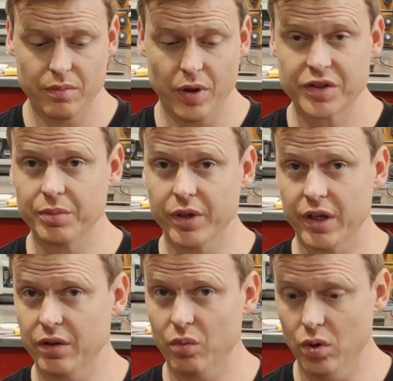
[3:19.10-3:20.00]

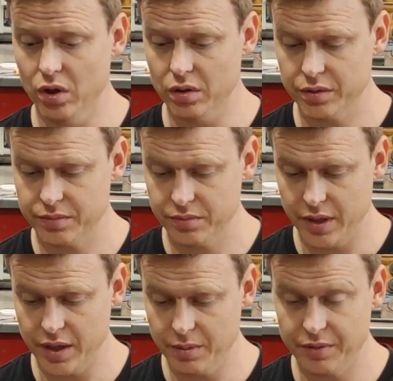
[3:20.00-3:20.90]
possibly in the world.
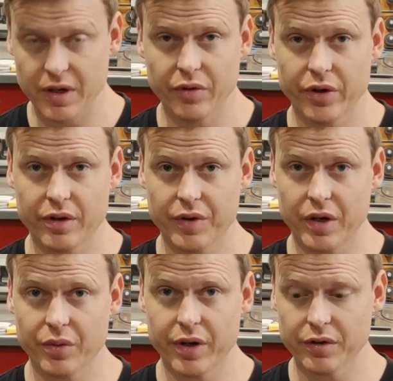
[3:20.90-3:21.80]
I've never heard of
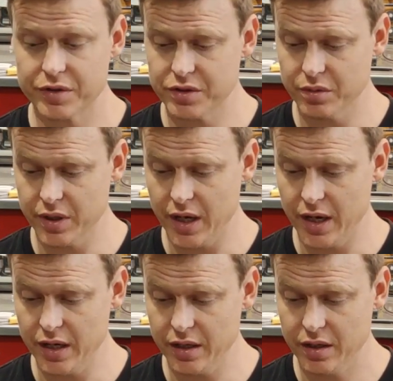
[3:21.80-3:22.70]
anyone else doing
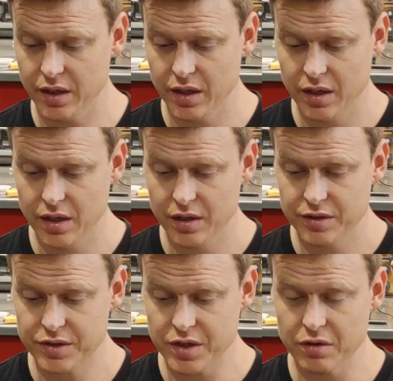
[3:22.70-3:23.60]
a
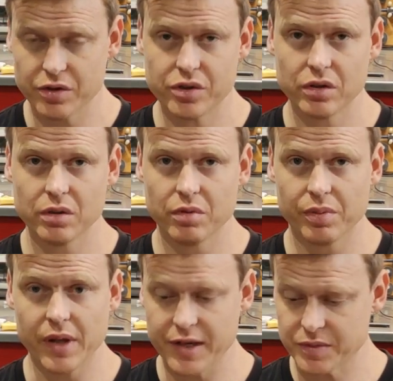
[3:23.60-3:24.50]
steerer tube
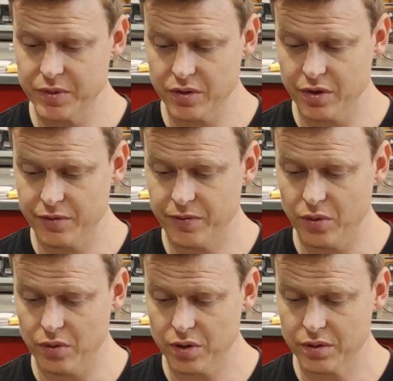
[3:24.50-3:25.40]
replacement on a
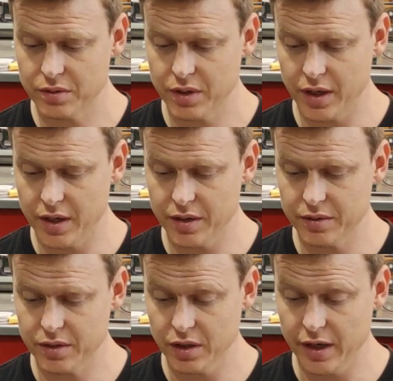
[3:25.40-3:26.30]
fork
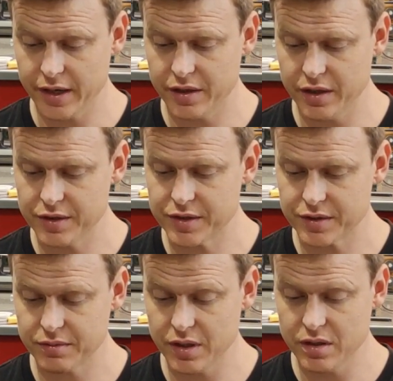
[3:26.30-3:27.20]
like
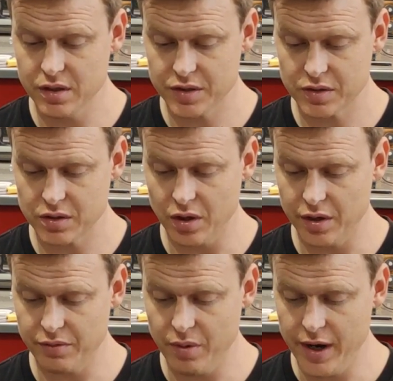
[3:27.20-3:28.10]
this in this
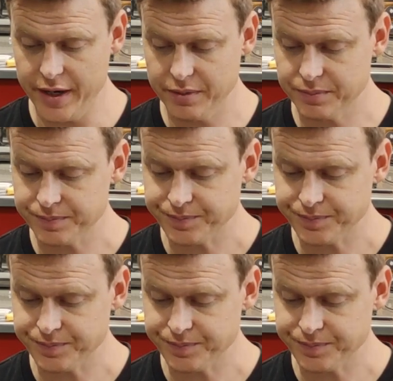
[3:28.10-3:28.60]
kind of way.